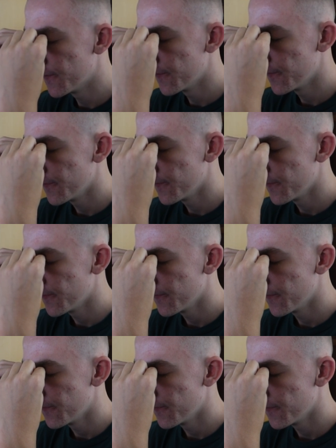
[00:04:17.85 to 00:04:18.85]

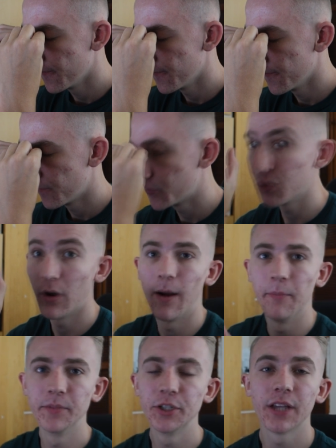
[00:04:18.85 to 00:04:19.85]
you know what?
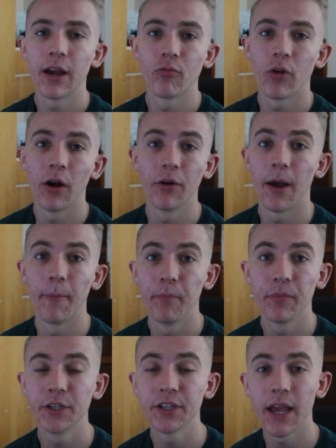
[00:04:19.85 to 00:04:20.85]
I'm just getting riled up.
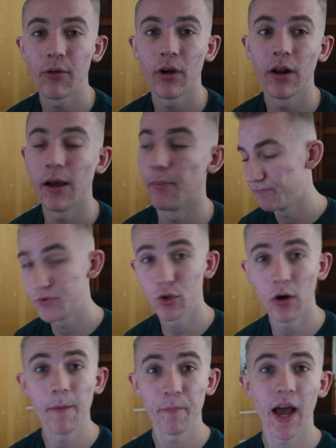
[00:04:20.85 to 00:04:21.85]
I'm just getting riled up. Do
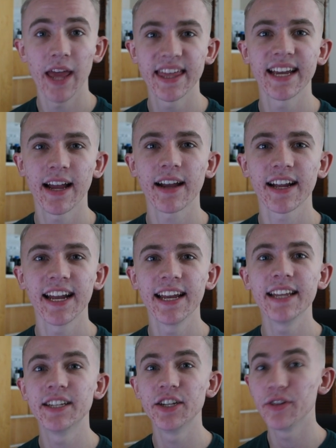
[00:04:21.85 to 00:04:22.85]
you know what? I think I'm going to
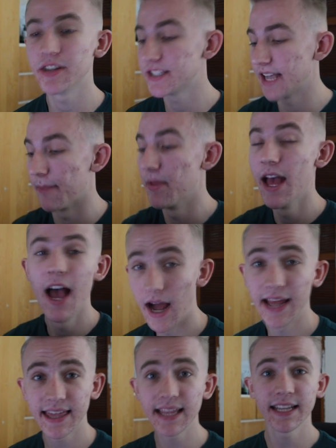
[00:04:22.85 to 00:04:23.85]
need to do the same.
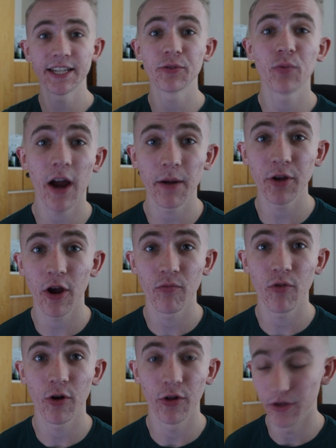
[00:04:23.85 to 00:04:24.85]
I think this is where I'm
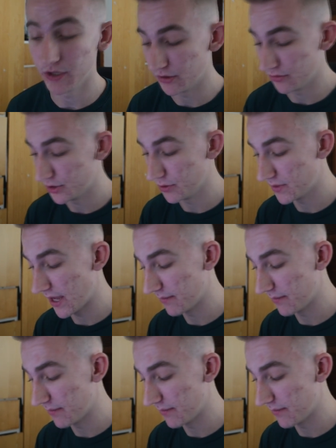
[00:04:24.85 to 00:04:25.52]
going wrong on the YouTube